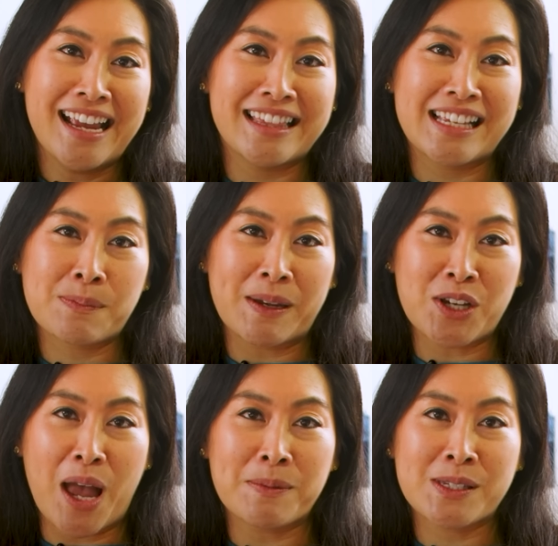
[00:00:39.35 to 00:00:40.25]
In this
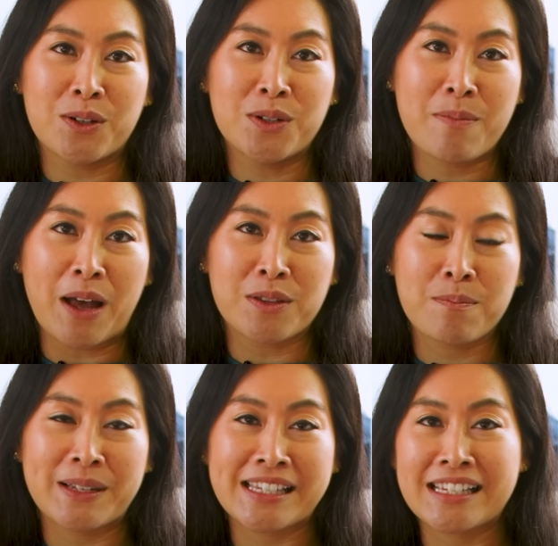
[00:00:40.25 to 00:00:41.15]
special episode about the
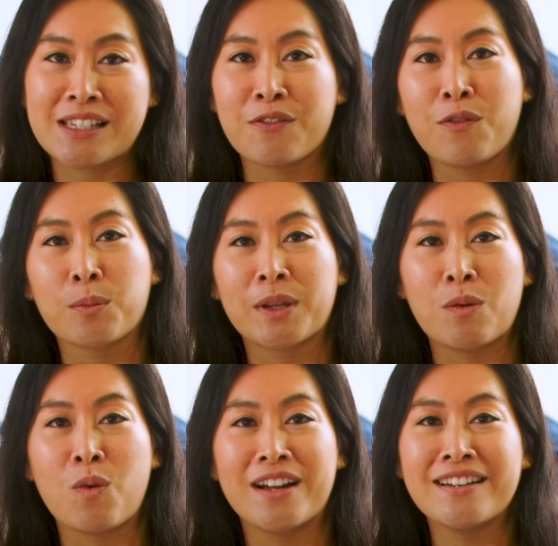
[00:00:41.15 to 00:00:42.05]
business of
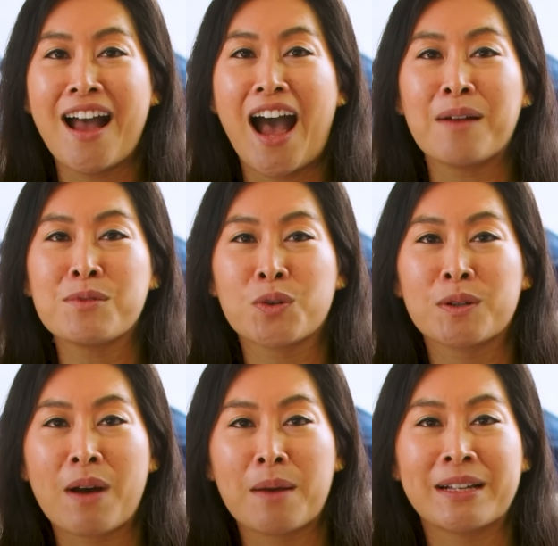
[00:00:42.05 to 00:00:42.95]
Formula One, I'm
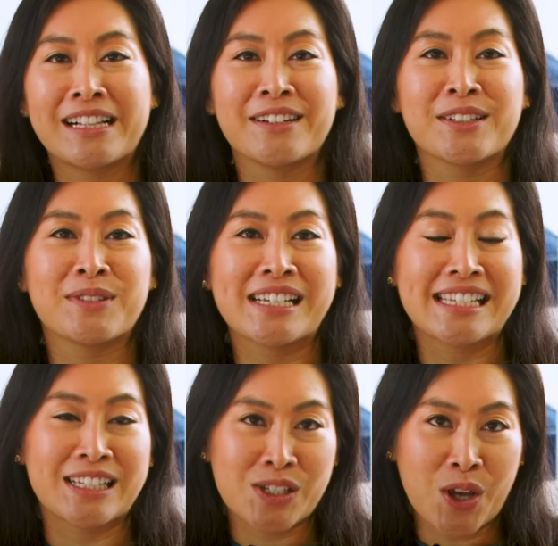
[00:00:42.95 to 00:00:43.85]
joined by McLaren
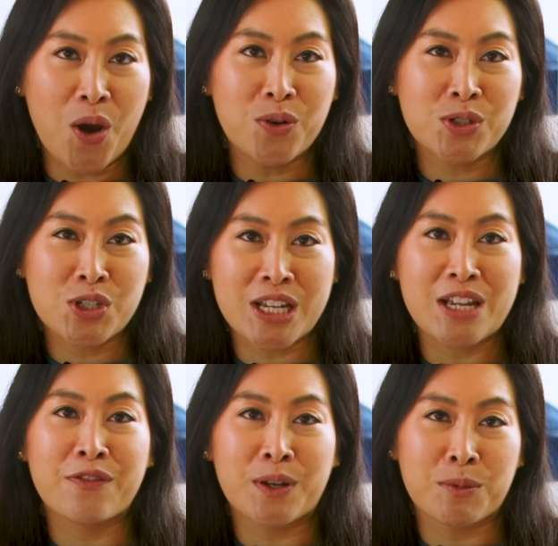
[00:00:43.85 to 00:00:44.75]
Racing's
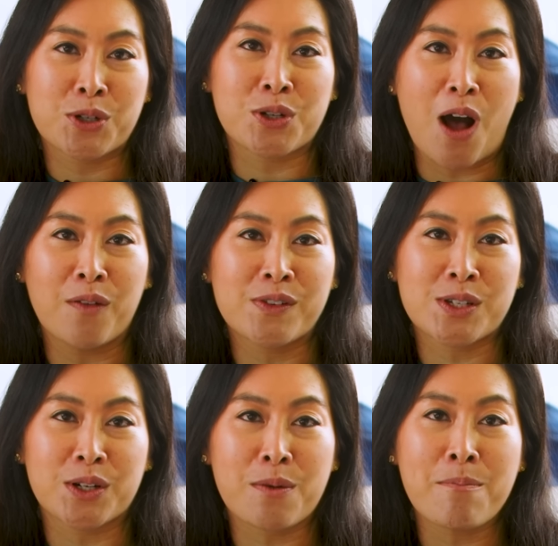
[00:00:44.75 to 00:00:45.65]
Co-Chief Commercial
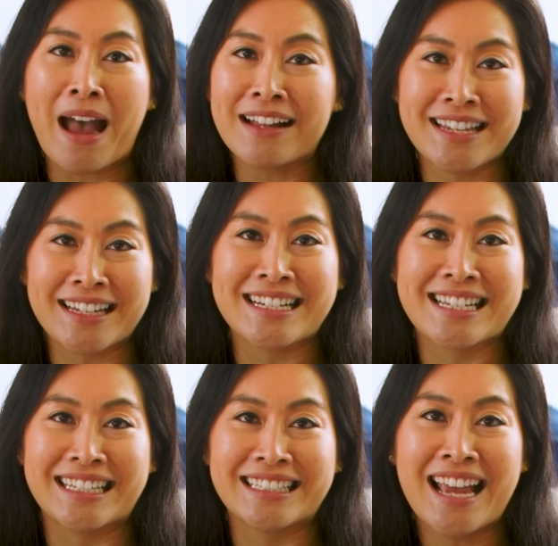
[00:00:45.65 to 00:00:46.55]
Officer, Matt
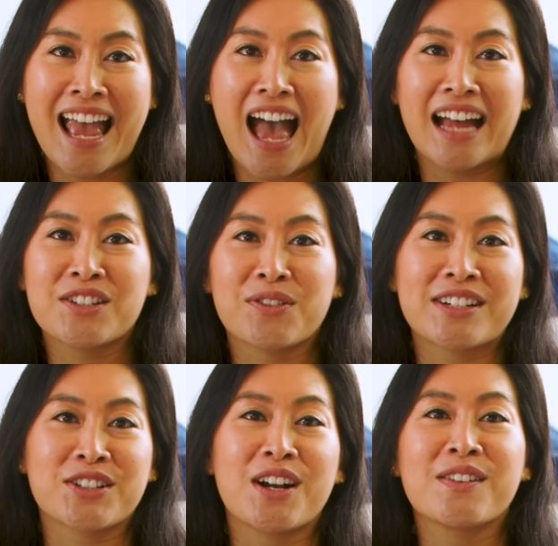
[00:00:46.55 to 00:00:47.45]
Dennington, and
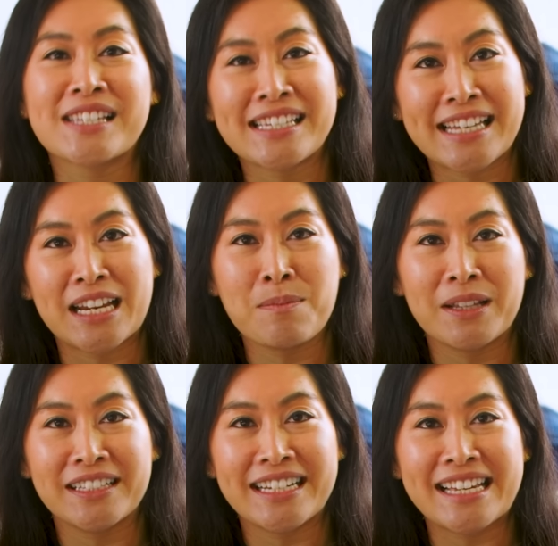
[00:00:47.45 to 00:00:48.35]
Director of
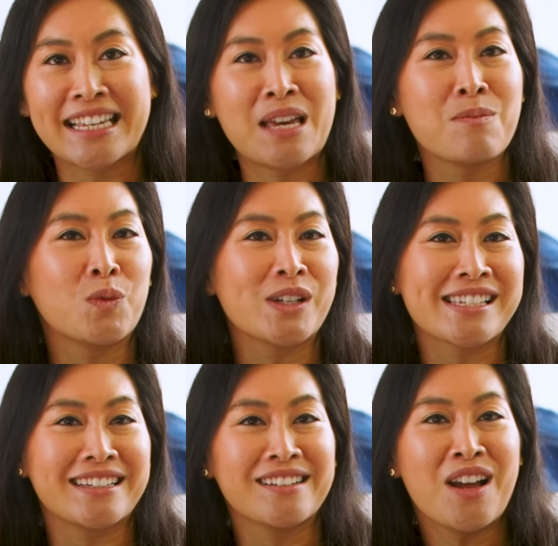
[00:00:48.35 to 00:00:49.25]
Sustainability, Kim
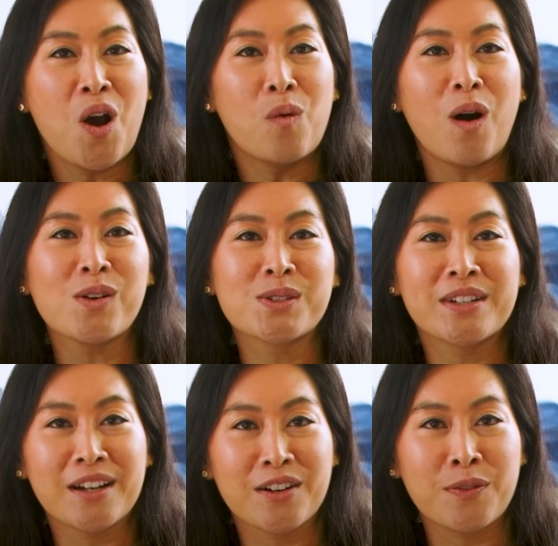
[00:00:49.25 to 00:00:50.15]
Wilson. We'll also
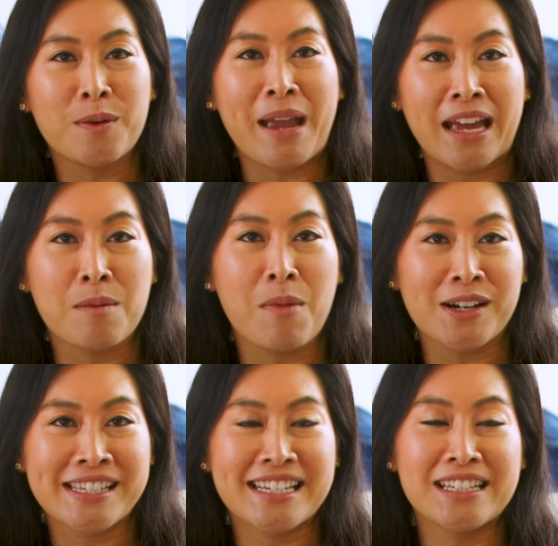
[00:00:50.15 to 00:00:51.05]
hear from Anna
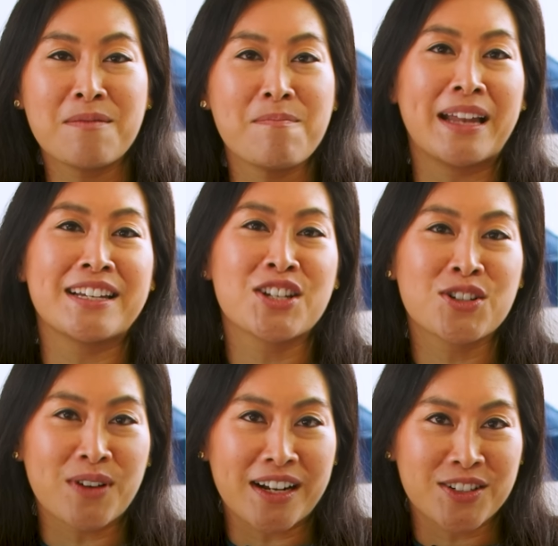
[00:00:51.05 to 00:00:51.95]
Marsden, Managing
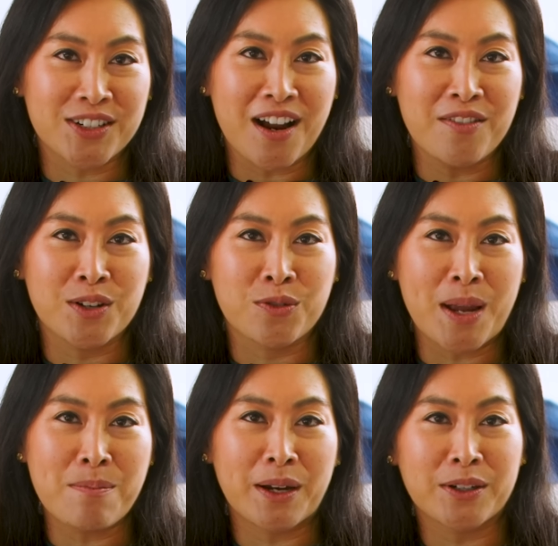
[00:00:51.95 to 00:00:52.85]
Director of the
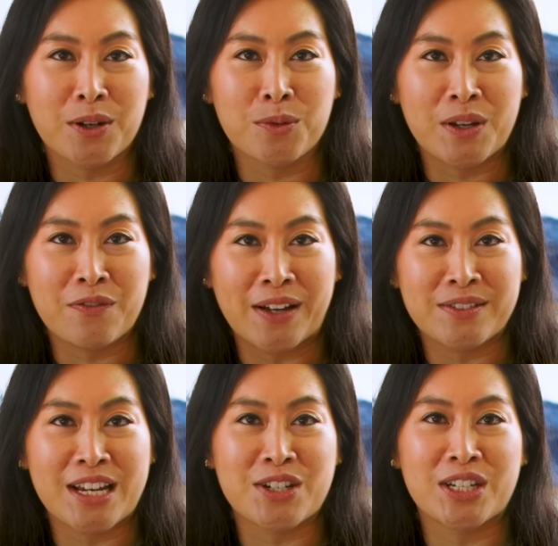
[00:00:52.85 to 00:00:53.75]
Great Barrier Reef
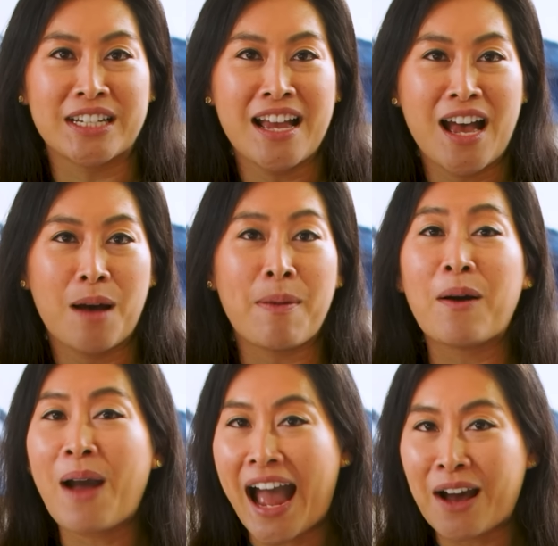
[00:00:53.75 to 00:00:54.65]
Foundation,
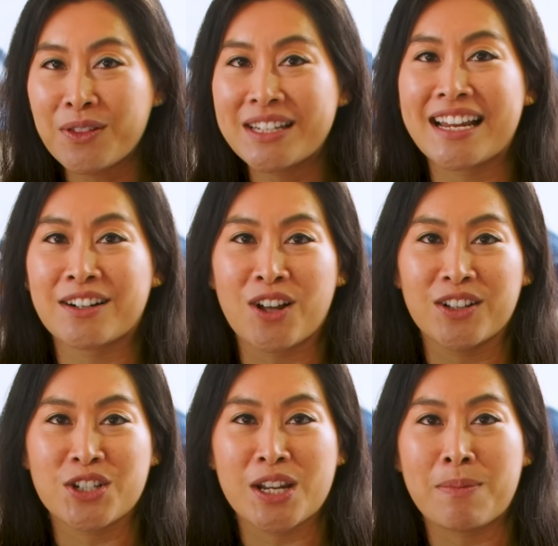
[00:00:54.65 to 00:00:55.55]
about how the
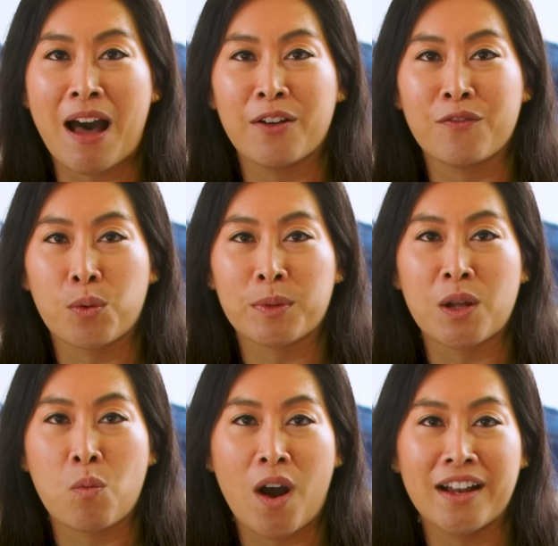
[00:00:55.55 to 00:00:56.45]
technology behind
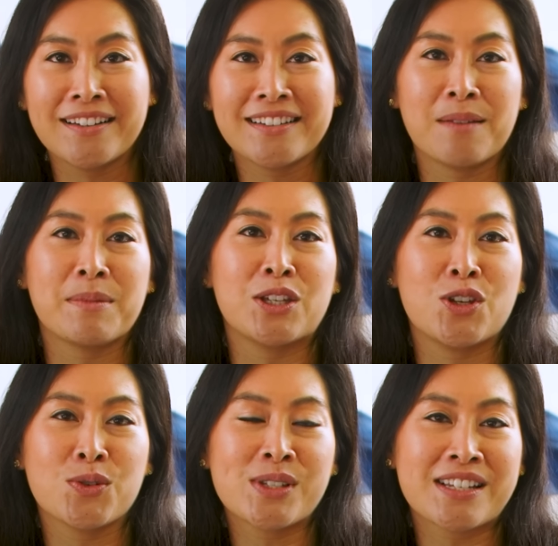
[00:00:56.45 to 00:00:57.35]
Formula One can be
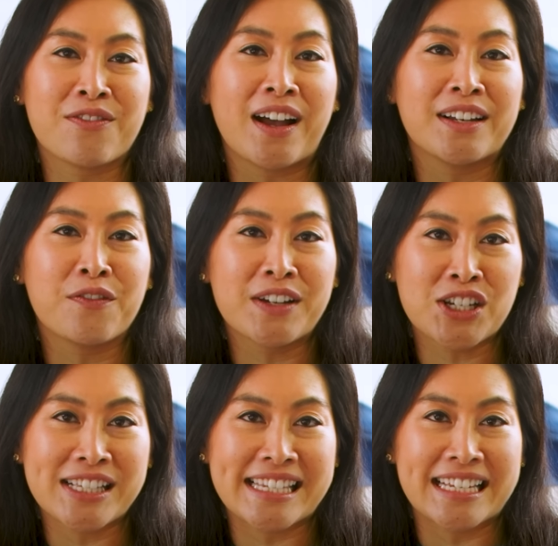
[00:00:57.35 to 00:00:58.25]
used to find
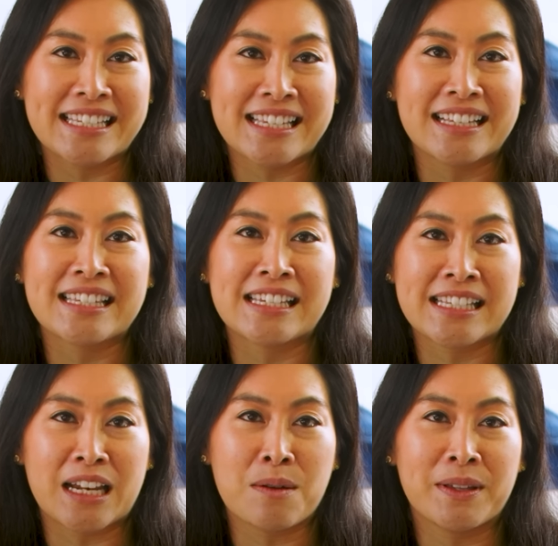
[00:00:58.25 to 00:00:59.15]
efficiencies in
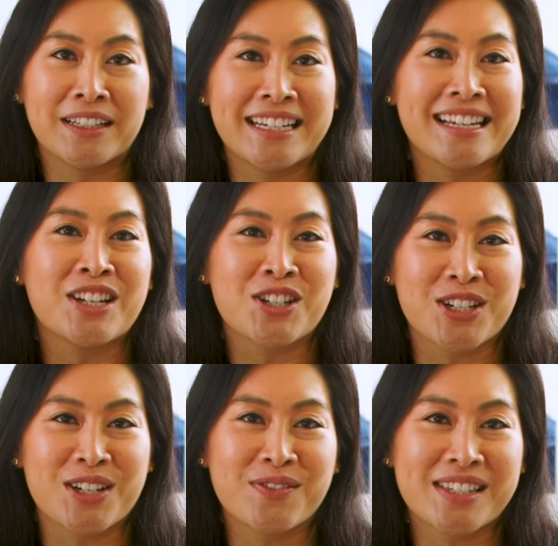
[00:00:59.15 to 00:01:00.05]
sustainability
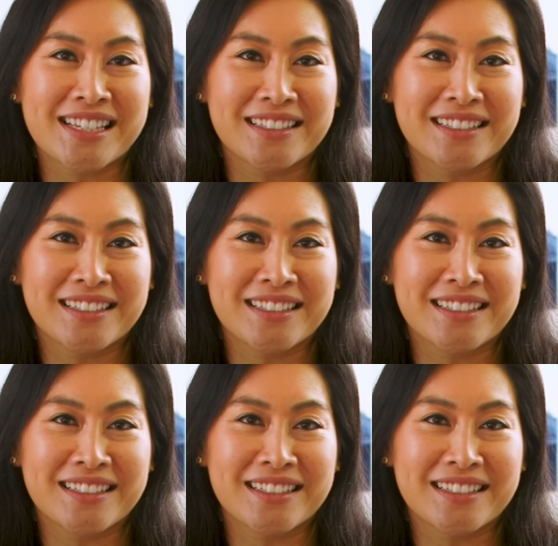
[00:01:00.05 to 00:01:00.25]
initiatives.